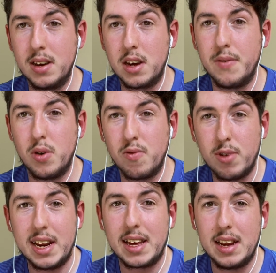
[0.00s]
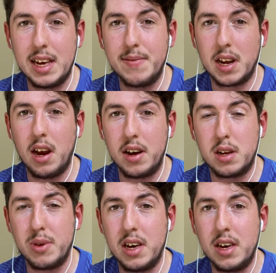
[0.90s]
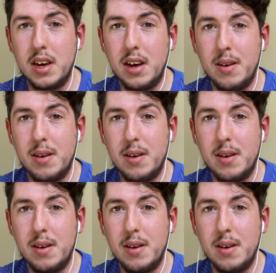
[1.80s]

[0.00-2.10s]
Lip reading: cover it really leaves a lot to be